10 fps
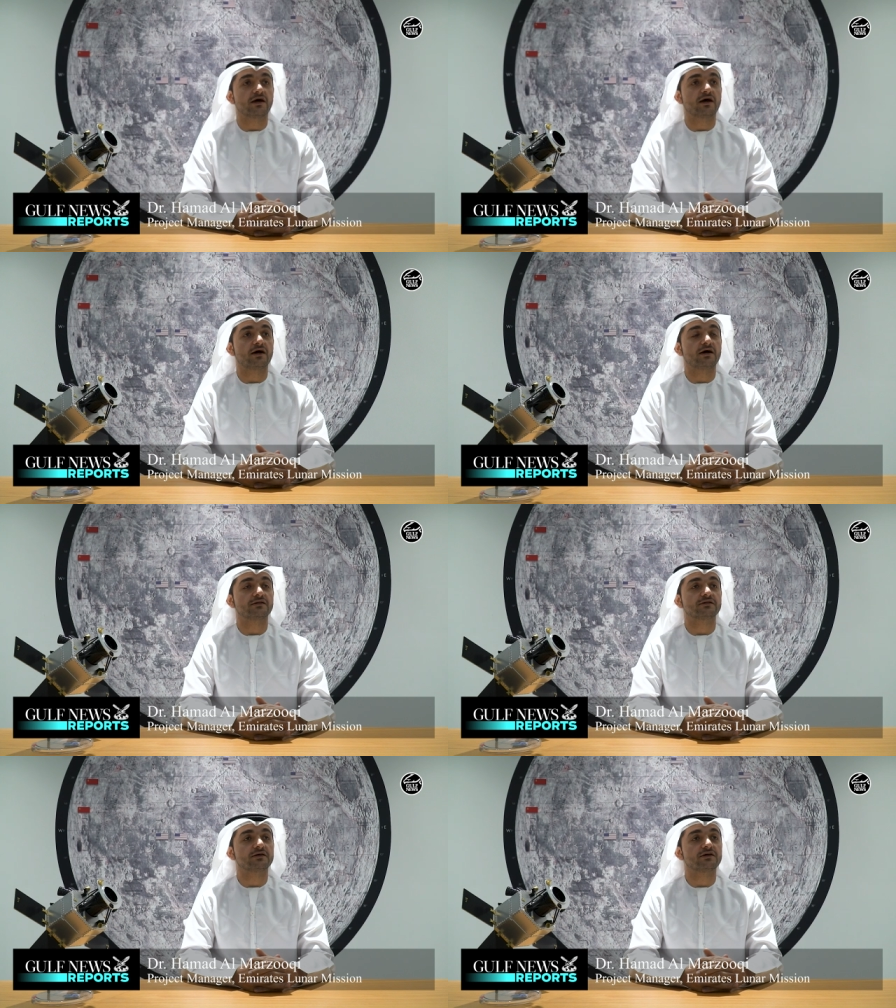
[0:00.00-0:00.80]

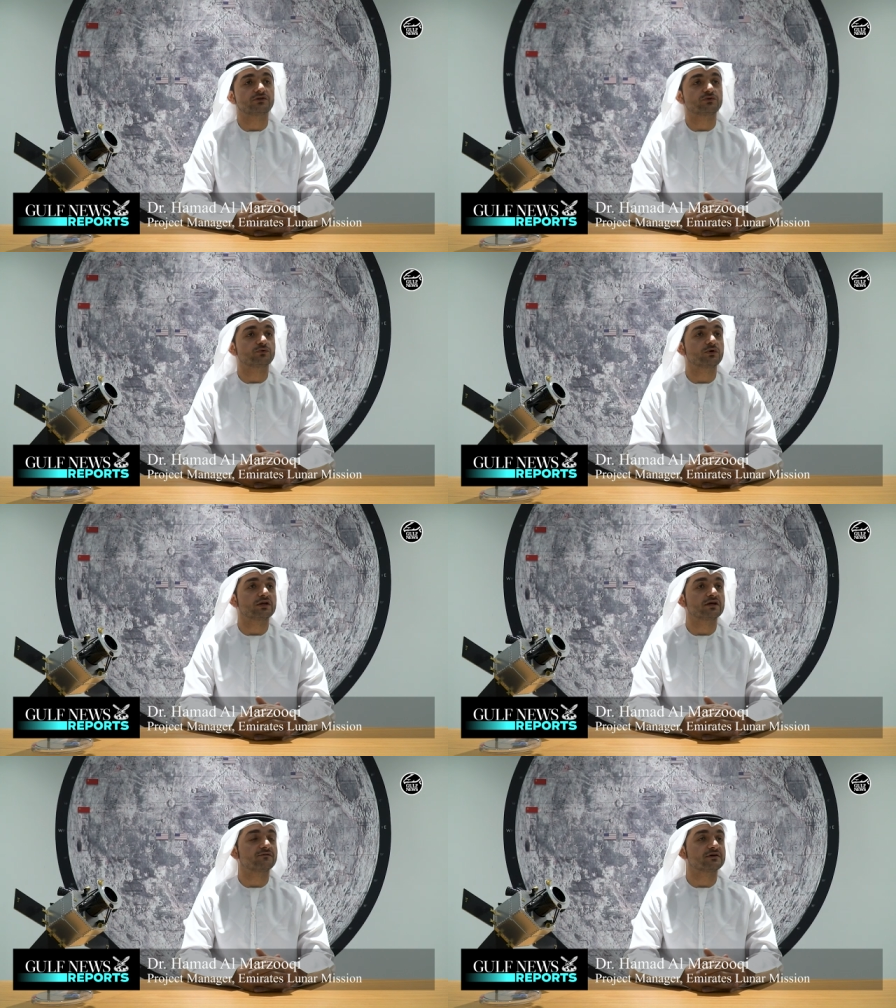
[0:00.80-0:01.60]
and it will
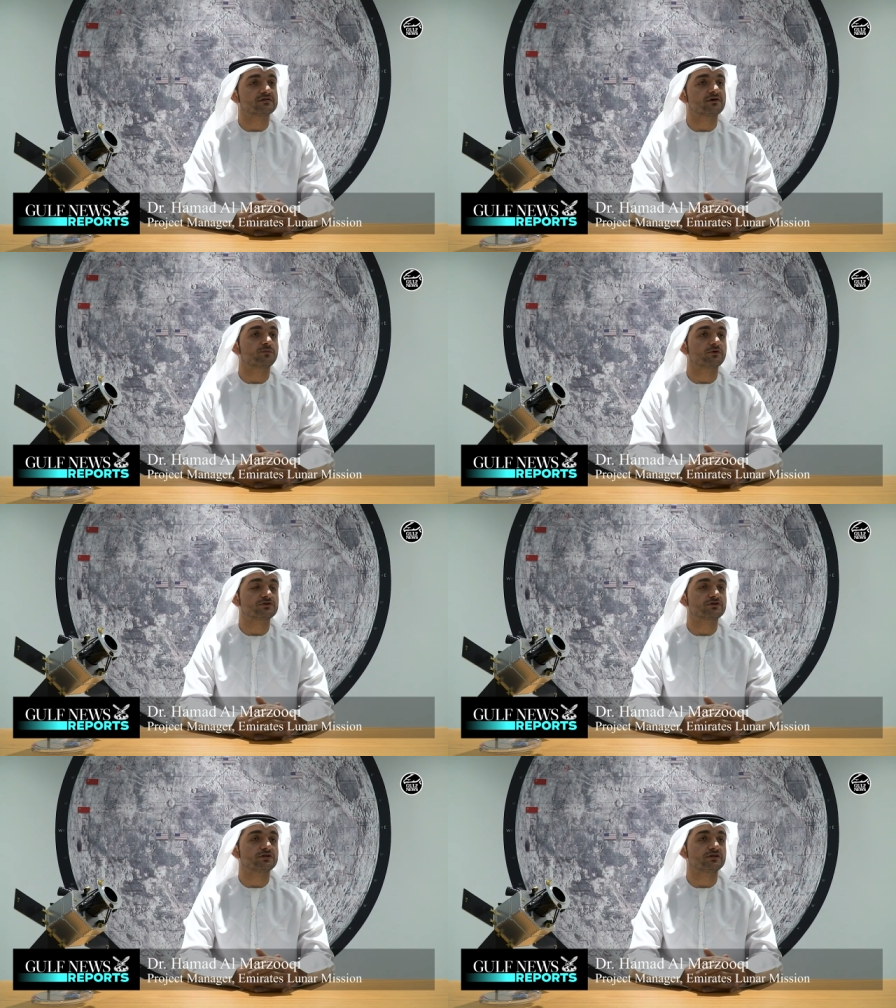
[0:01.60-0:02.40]
give us the
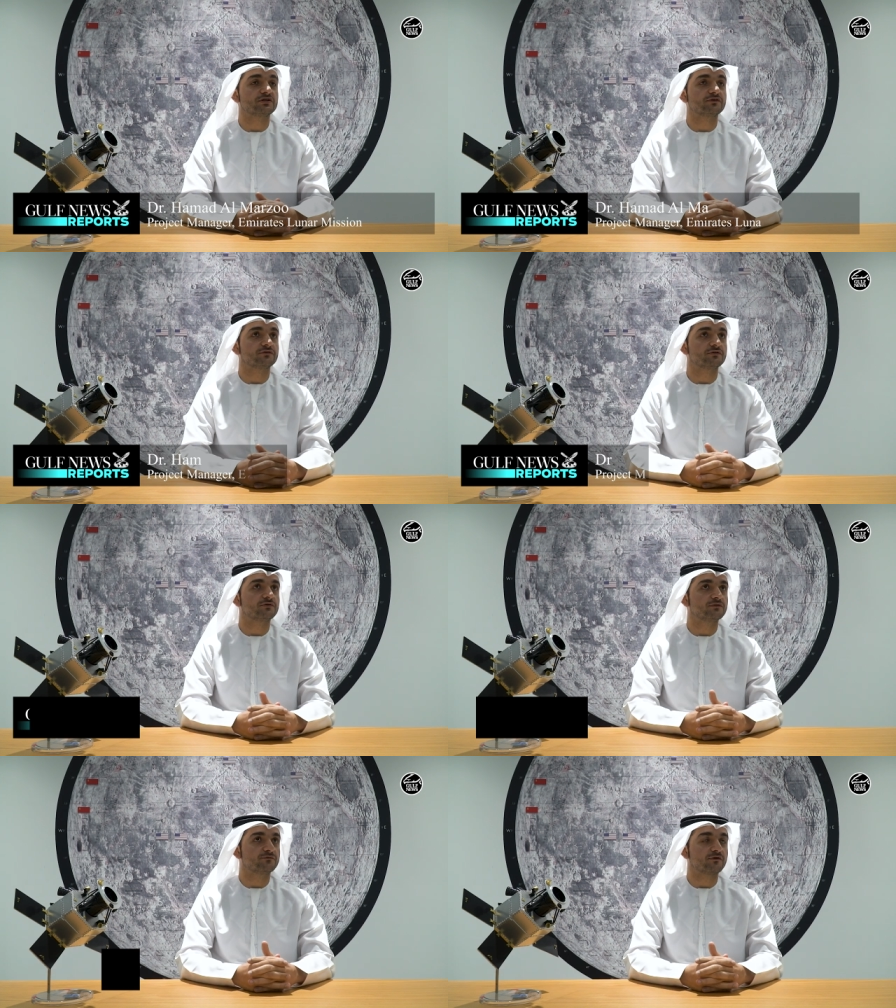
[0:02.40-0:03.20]
opportunity
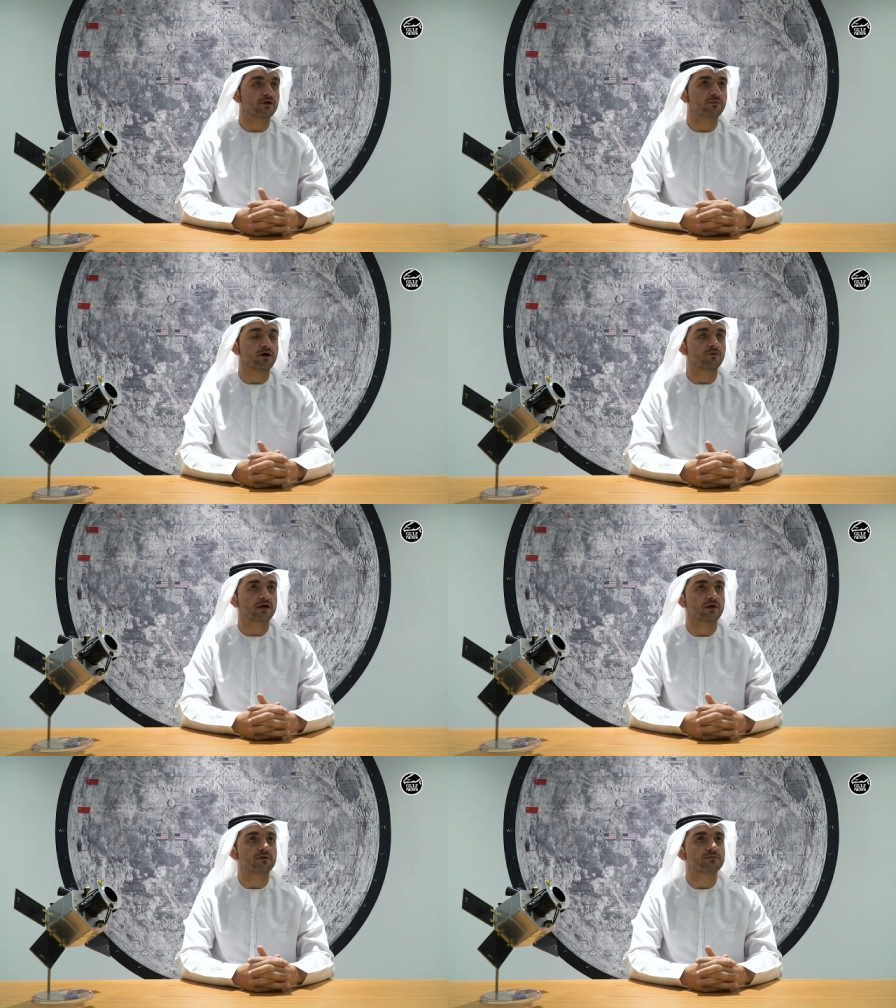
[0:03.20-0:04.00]
to develop
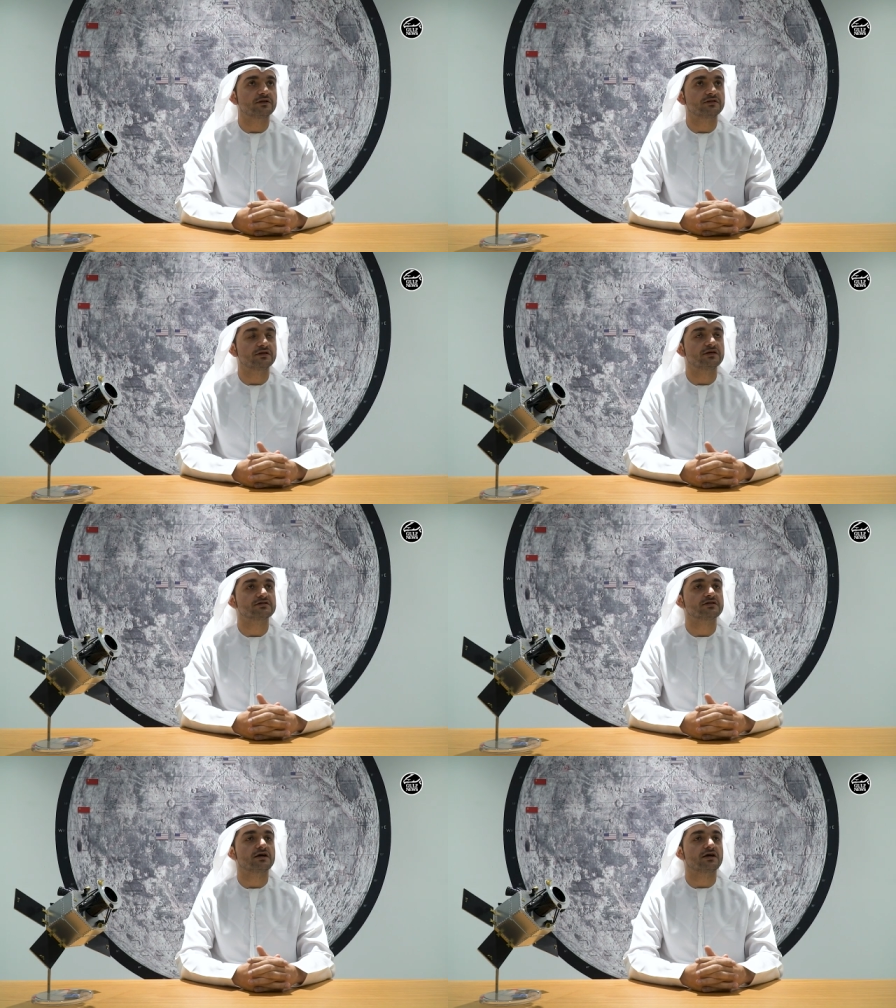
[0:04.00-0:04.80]
our
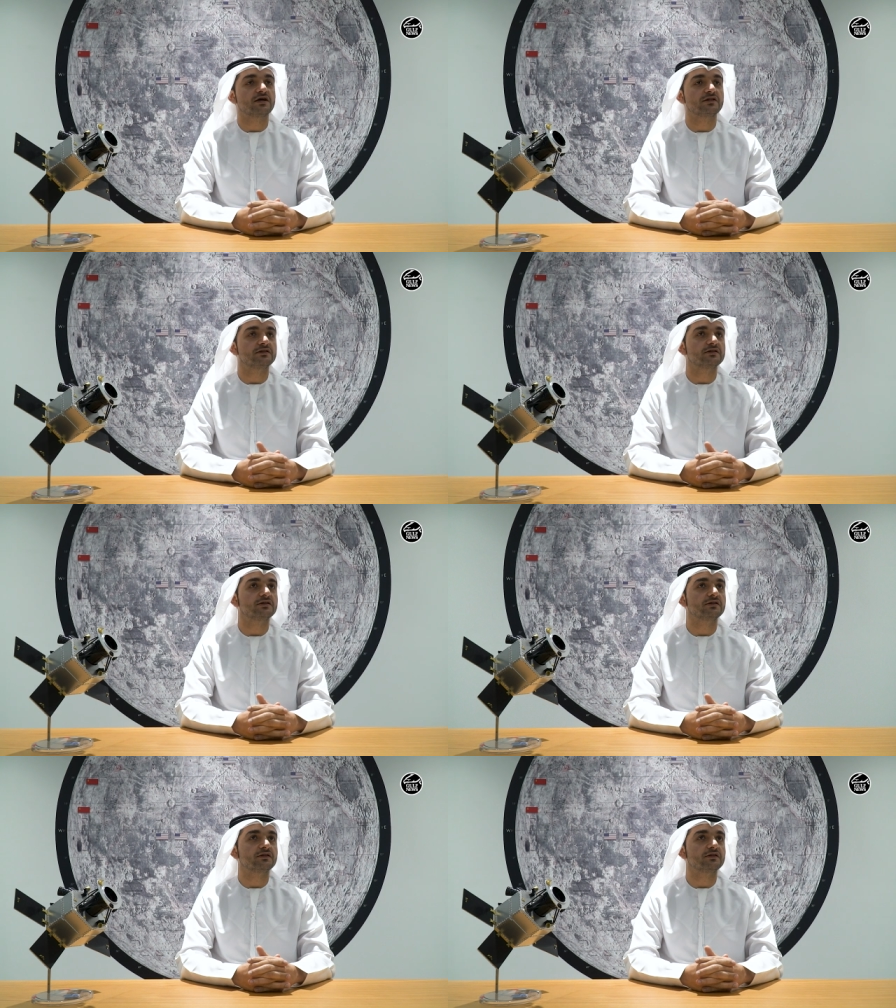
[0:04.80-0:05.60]
capabilities
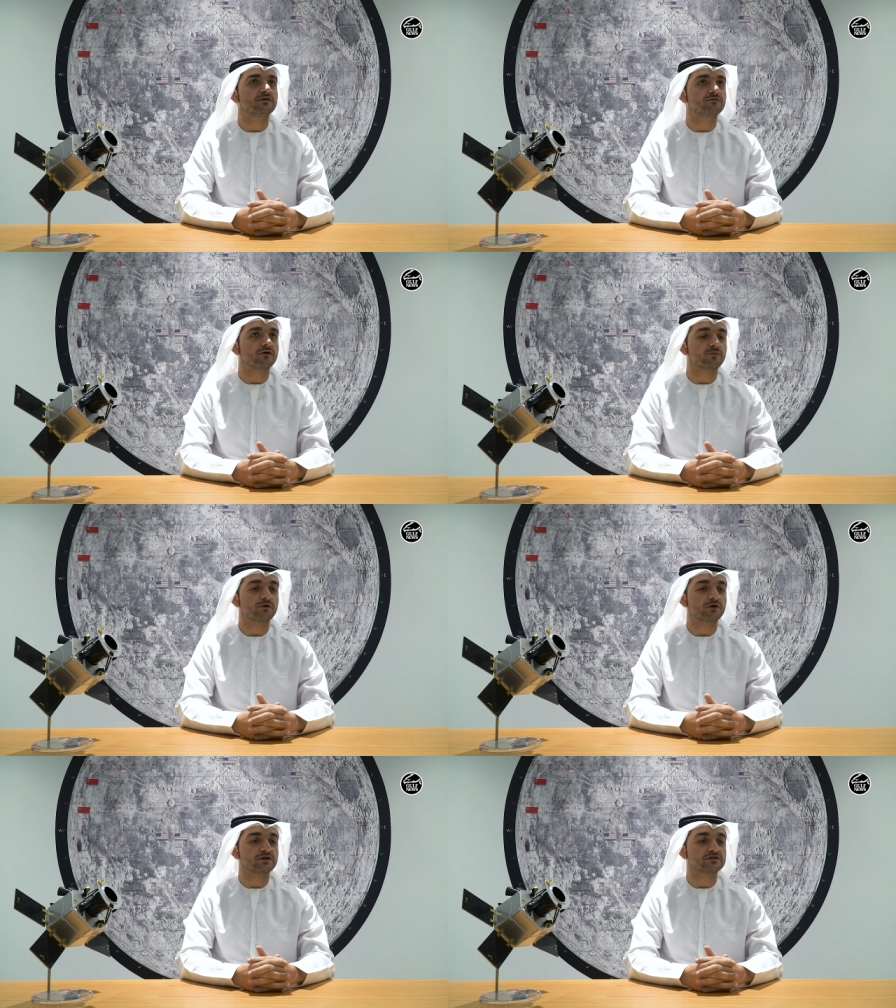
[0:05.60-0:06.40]
in
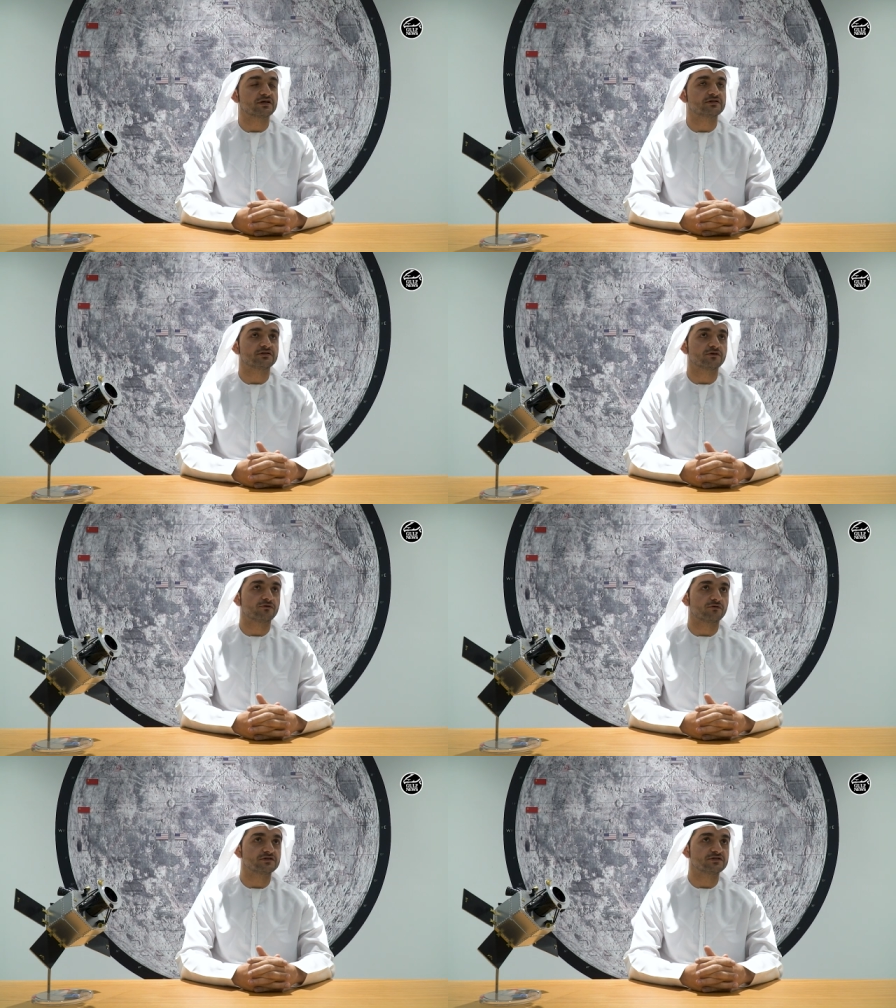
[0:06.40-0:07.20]
developing such
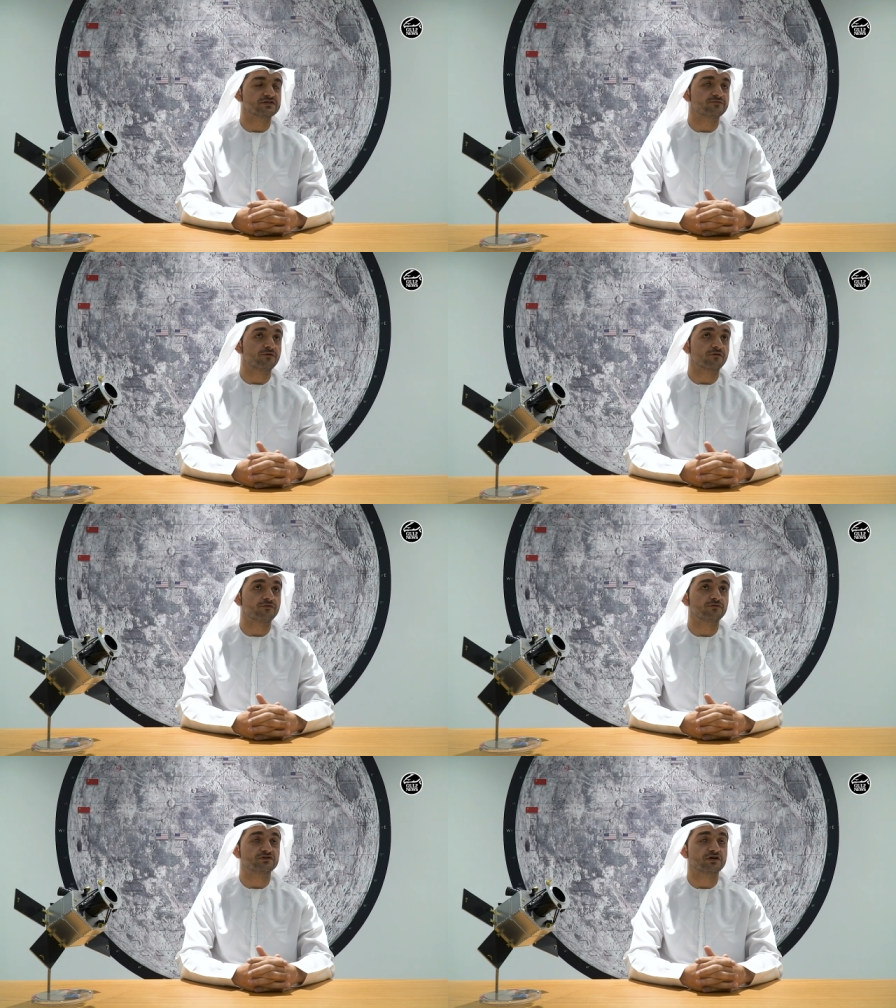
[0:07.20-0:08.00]
technologies for
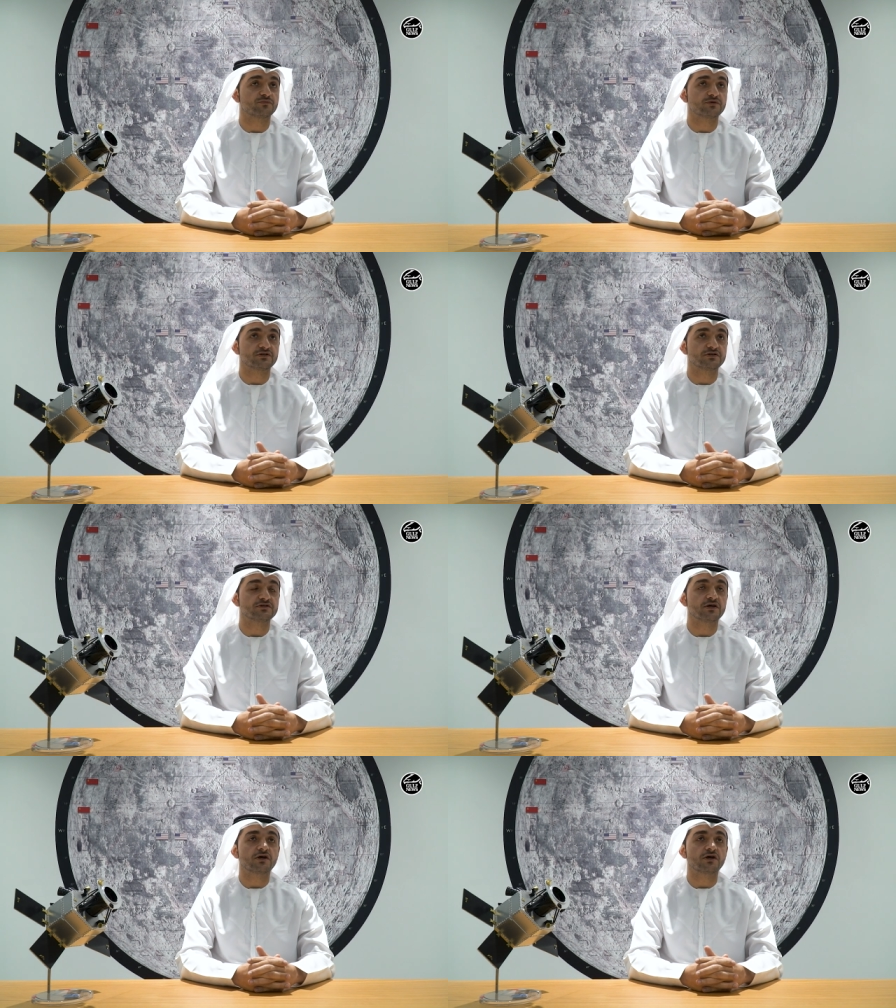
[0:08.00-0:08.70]
future missions